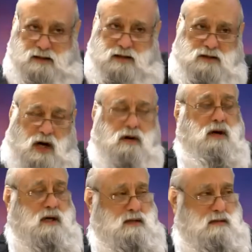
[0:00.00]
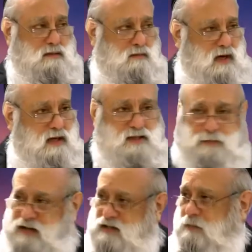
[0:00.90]
The Torah, when it
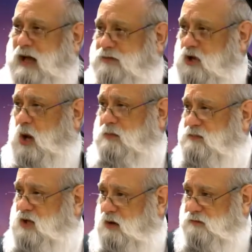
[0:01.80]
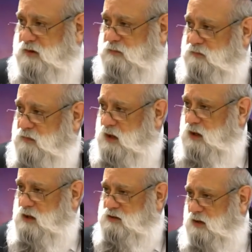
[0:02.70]
speaks about the Yomim Tovim,
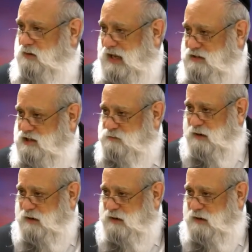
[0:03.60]
so it has a